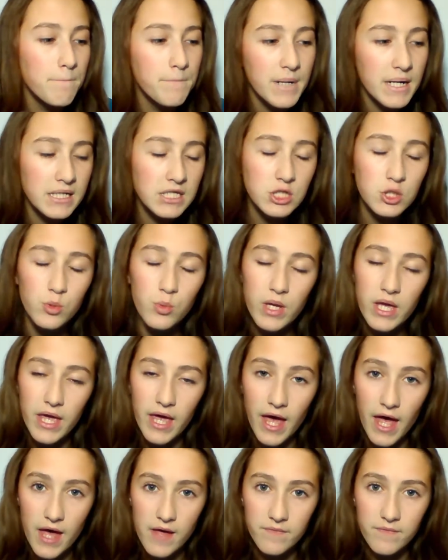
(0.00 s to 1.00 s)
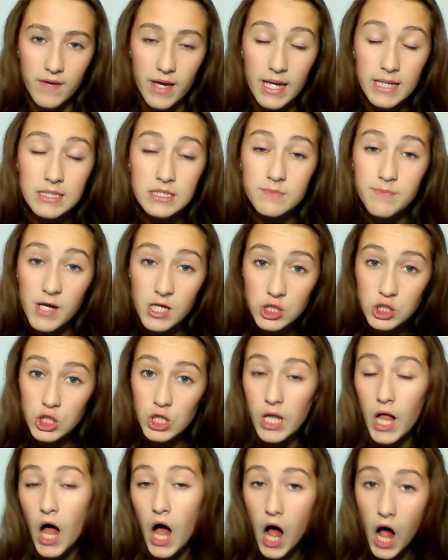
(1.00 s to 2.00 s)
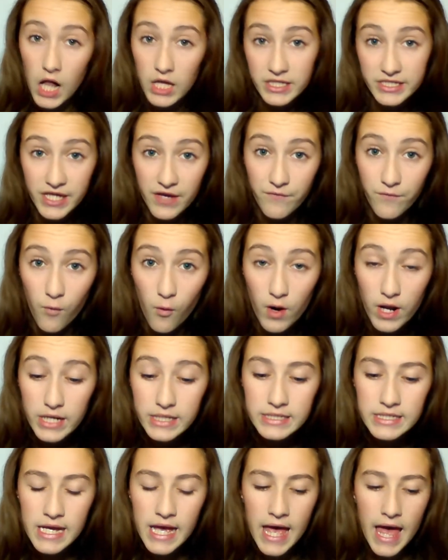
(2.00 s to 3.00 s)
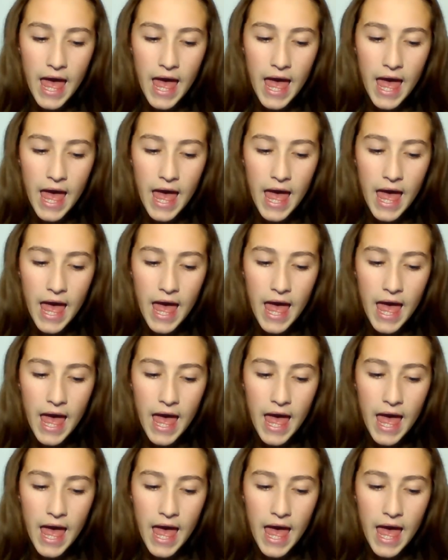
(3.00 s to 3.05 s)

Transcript: but we have a special holiday for it.